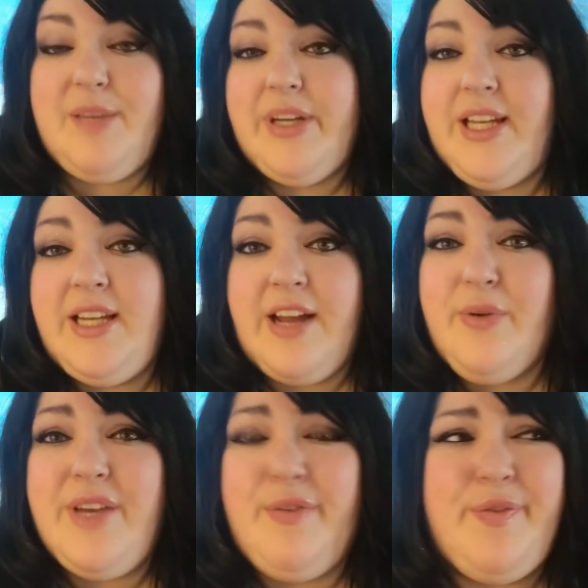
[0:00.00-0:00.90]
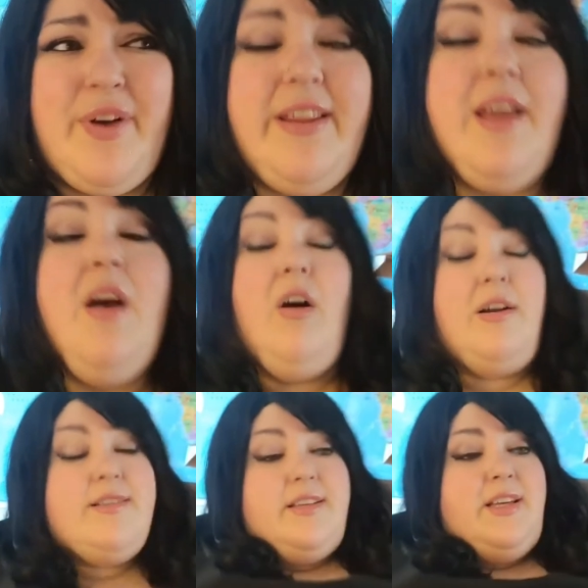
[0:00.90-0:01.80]
But I don't give a fuck. Like,
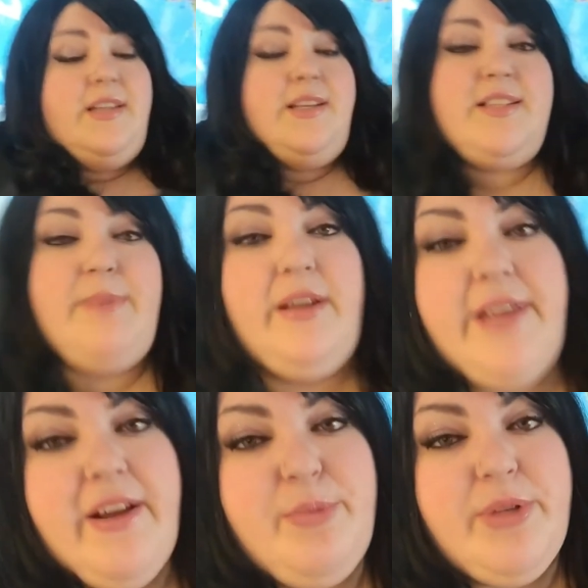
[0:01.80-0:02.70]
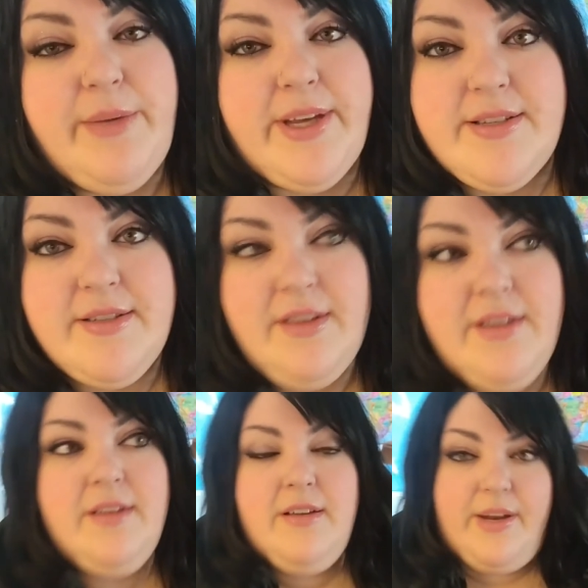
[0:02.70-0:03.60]
honestly, he needs to be held accountable anyways.
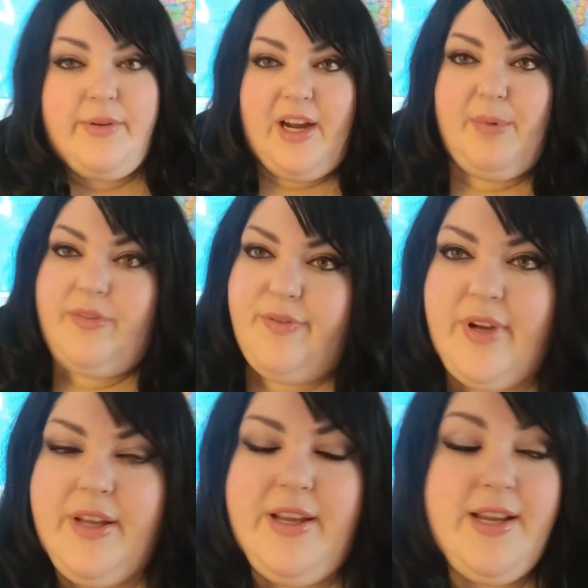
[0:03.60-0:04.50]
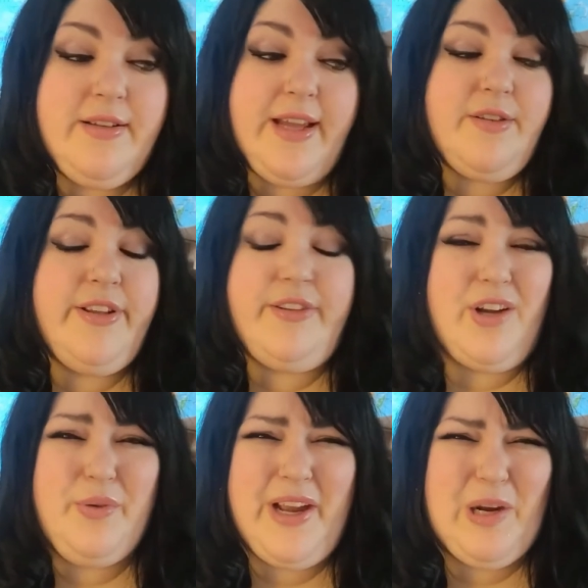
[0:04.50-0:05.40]
I don't care about the fuck. The
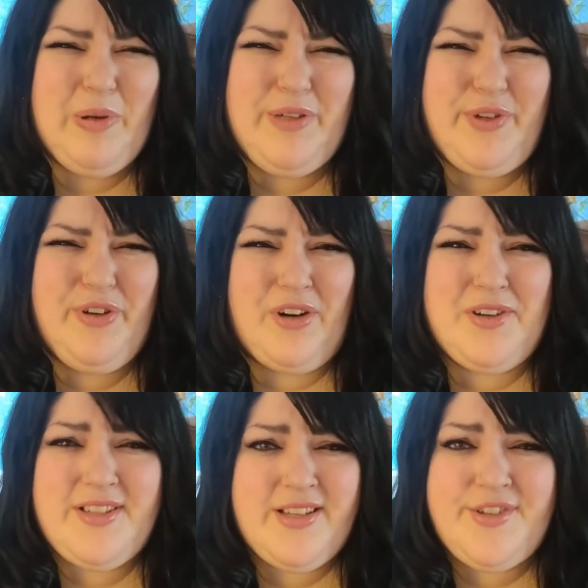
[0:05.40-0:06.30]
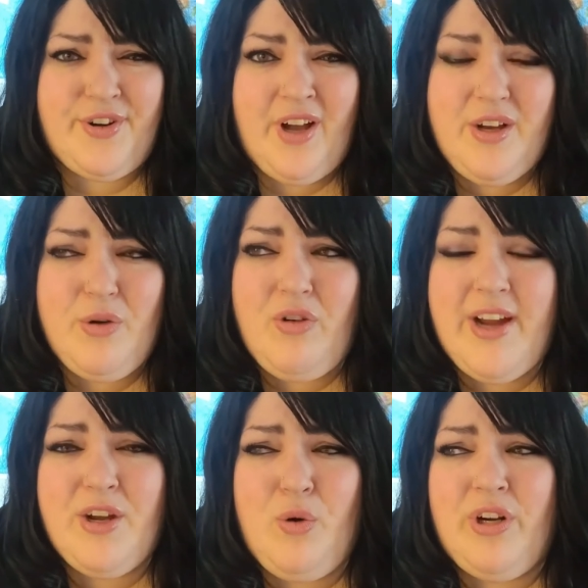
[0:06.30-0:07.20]
law don't care about if you're a narcissist or not. Go cry
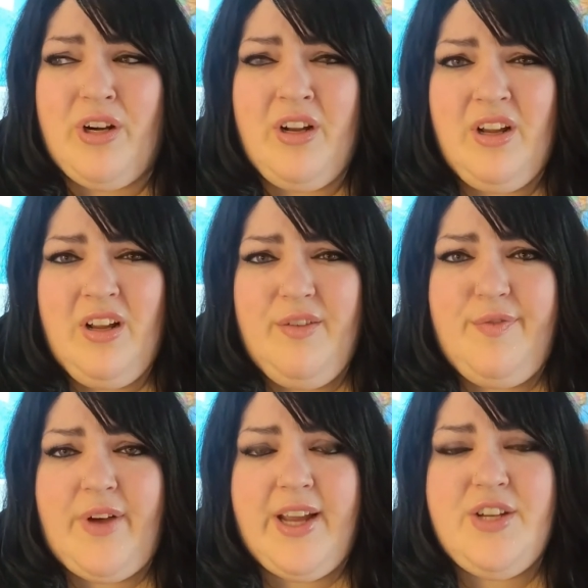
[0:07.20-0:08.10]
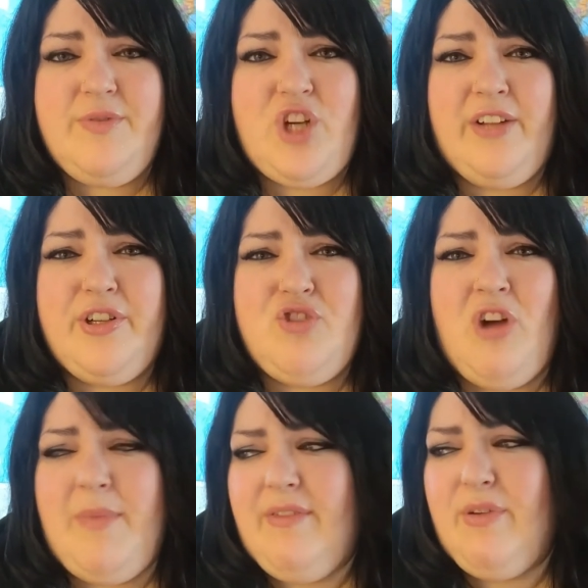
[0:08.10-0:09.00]
in a corner. Fucking childhood
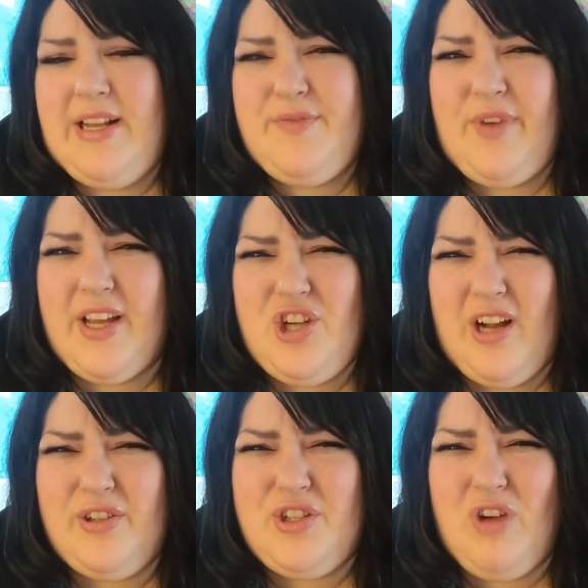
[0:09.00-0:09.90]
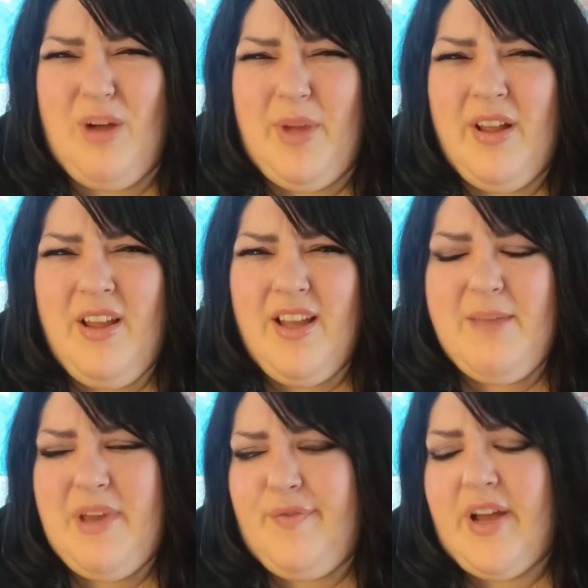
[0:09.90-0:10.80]
trauma. Everyone has fucking childhood trauma.
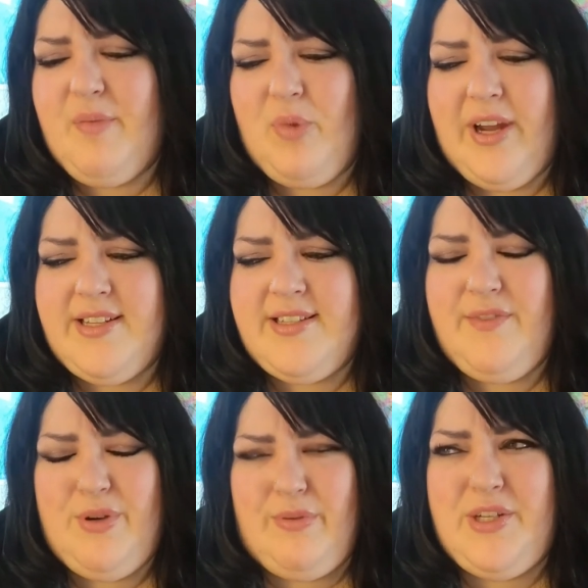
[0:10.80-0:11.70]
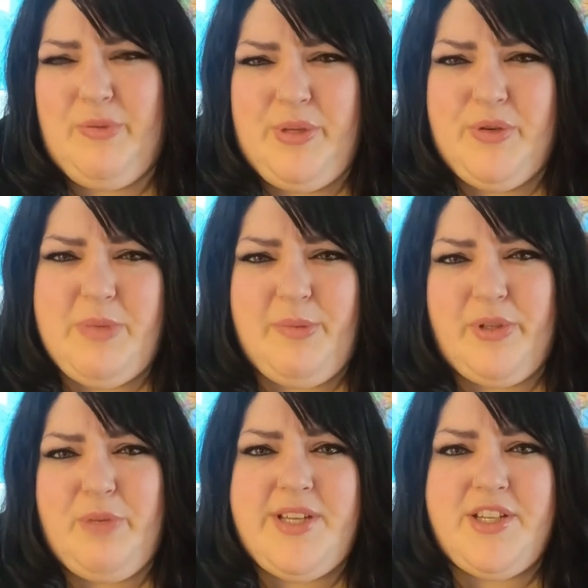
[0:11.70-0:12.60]
Give me a fucking break. Doesn't give you a right to abuse
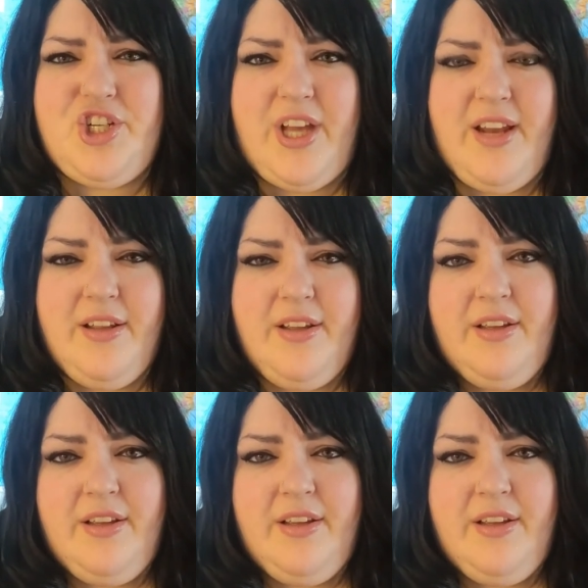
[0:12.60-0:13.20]
people, you piece of shit.